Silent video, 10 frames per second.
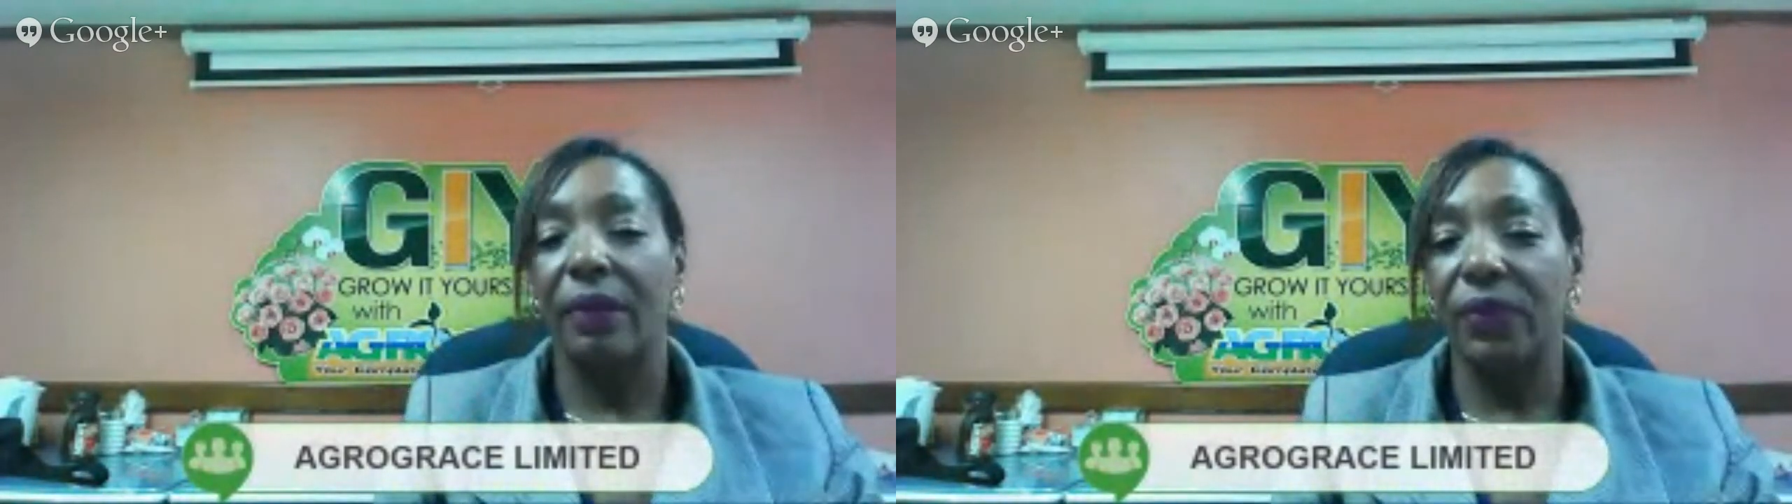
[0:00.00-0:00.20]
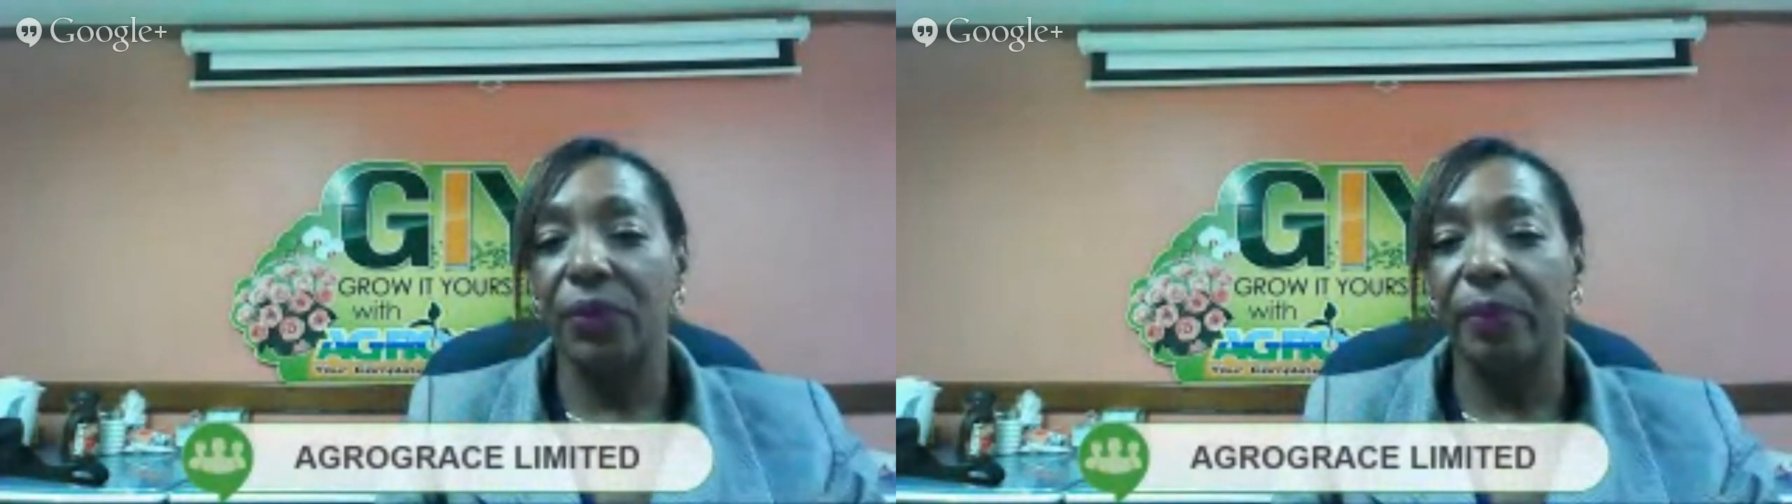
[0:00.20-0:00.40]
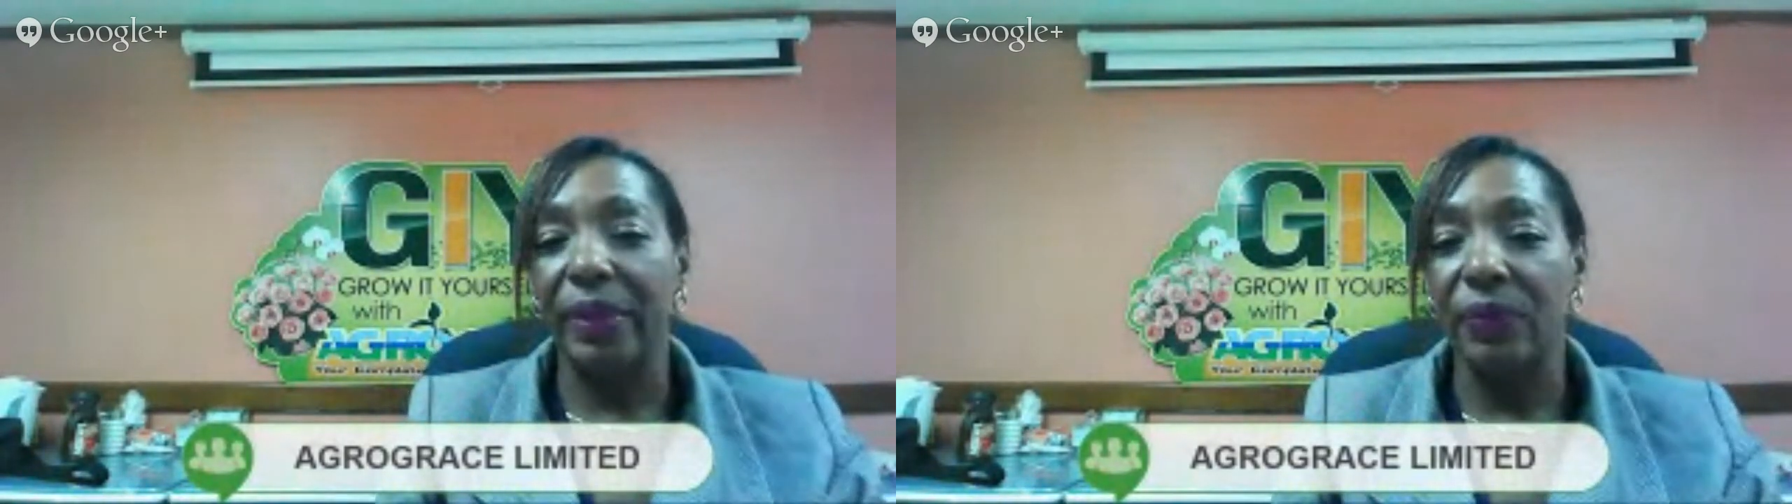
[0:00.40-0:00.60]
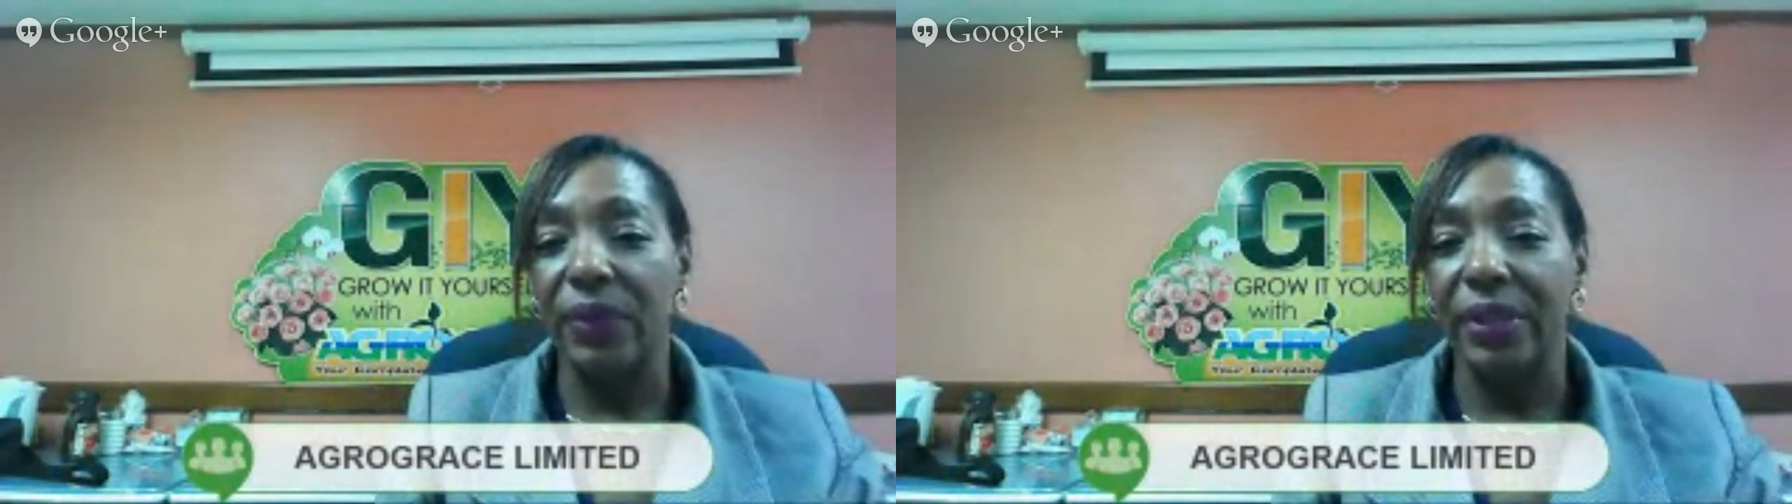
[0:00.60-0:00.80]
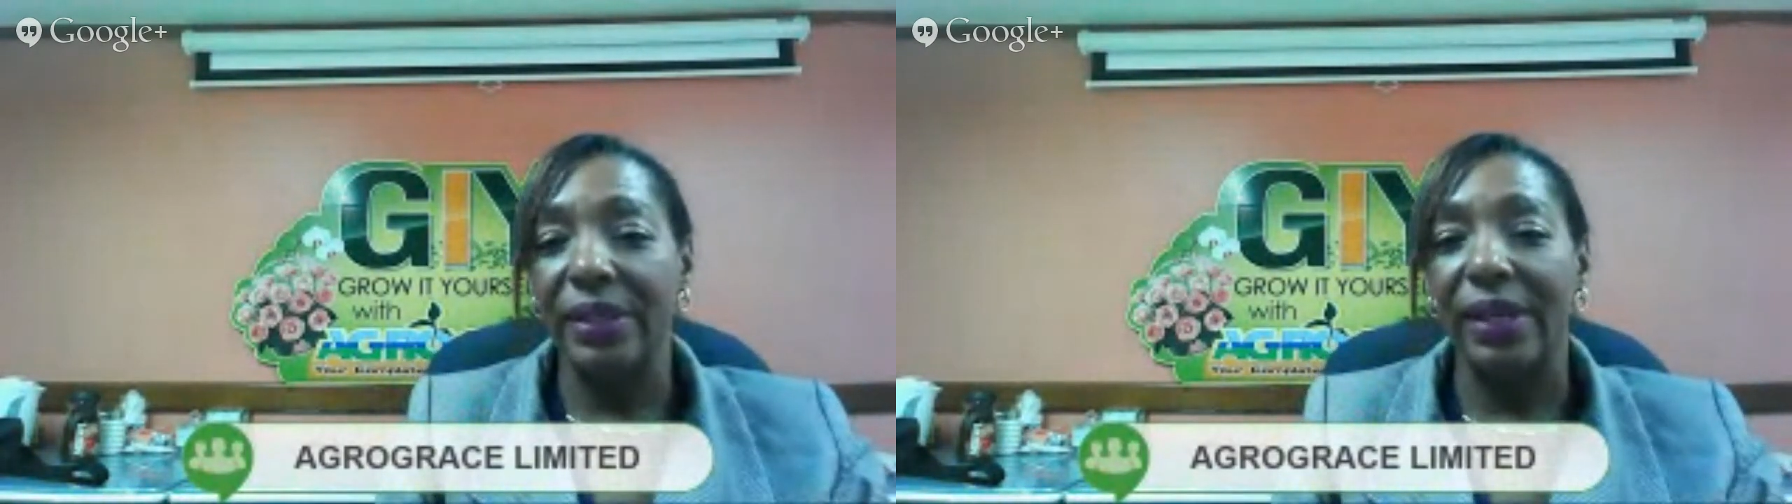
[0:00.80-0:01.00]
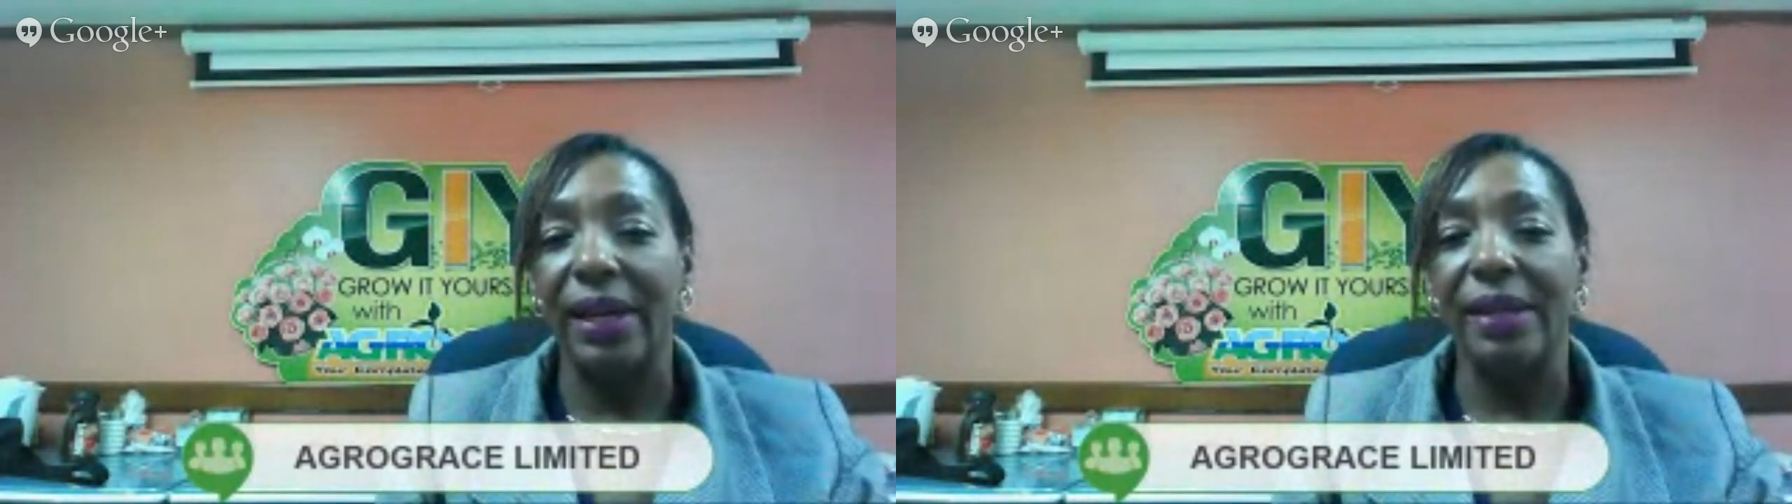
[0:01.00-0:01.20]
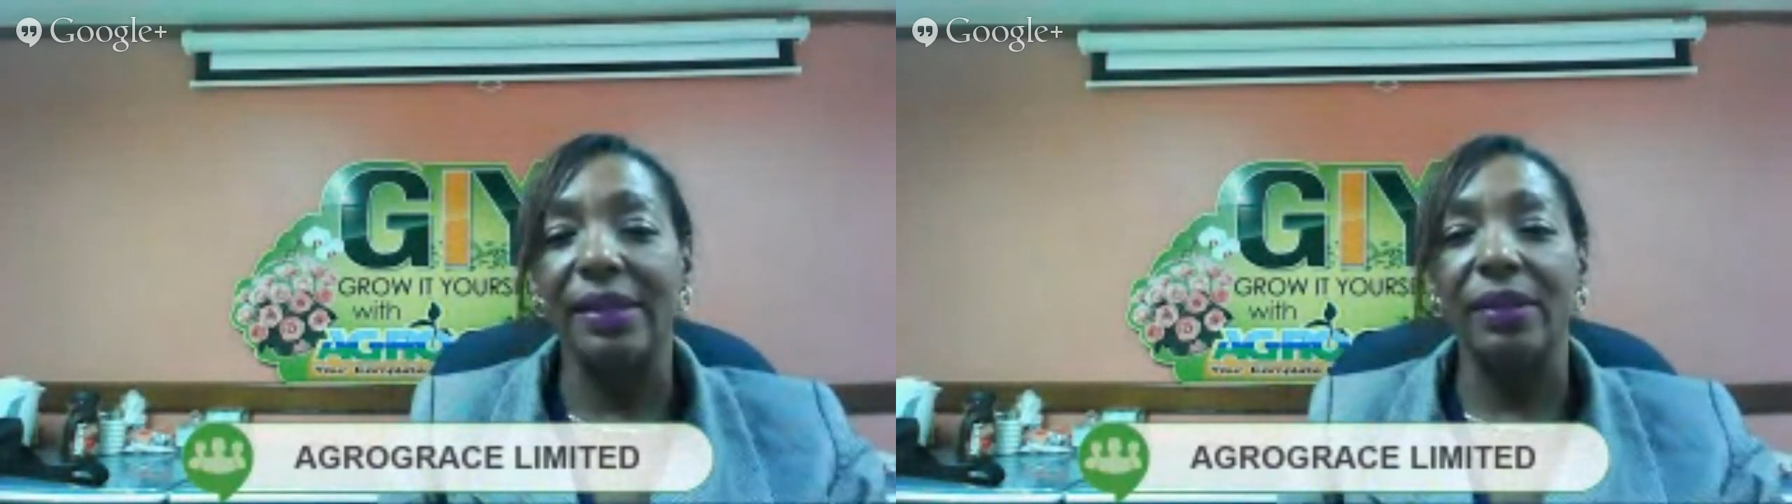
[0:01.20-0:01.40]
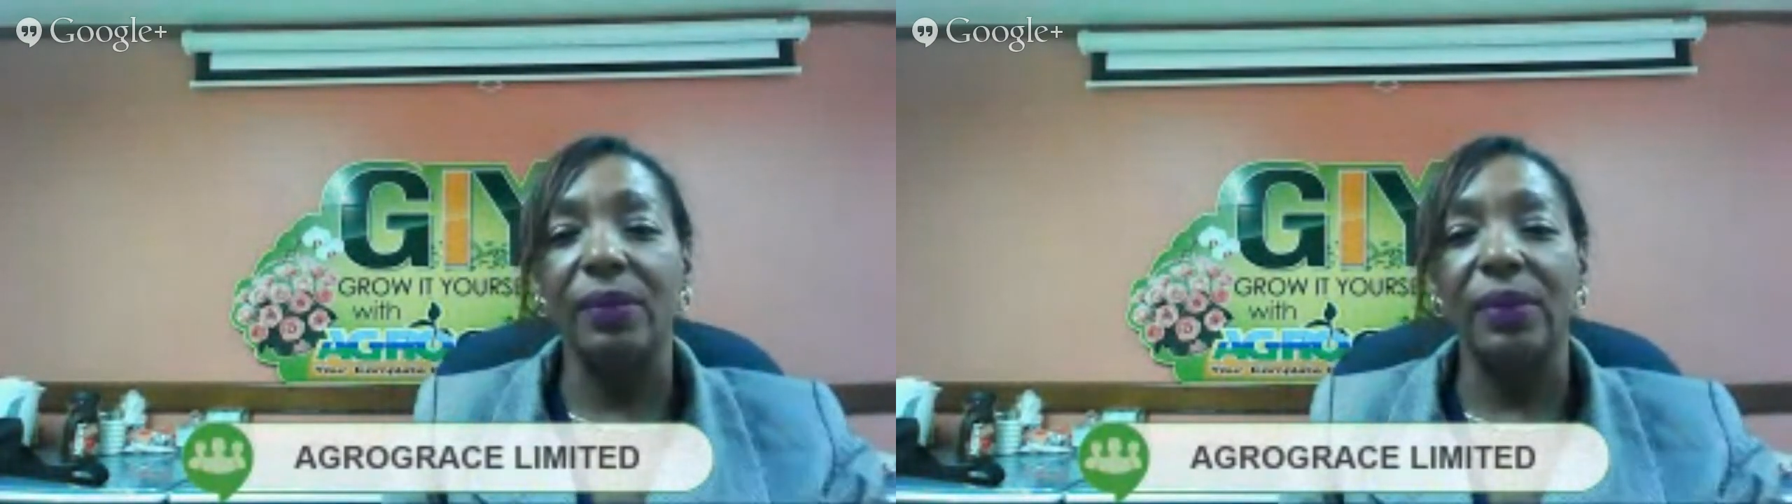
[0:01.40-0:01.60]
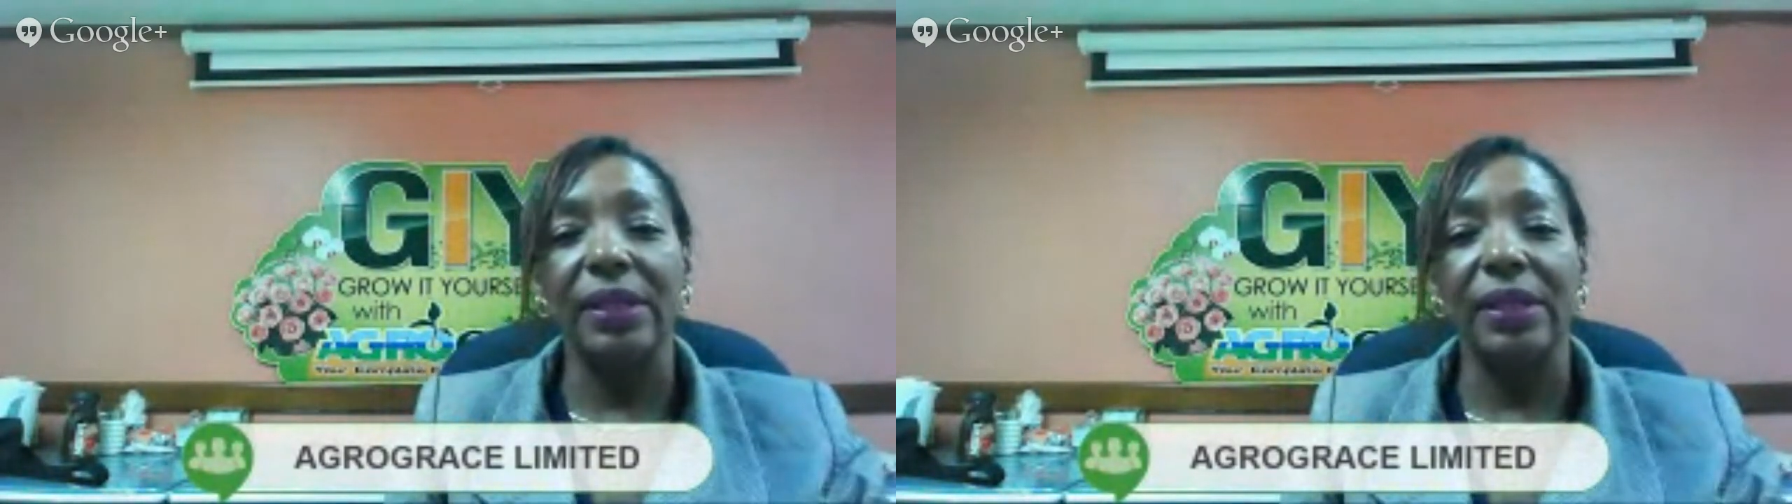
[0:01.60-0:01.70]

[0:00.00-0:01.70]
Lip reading: Have you been fertilizing?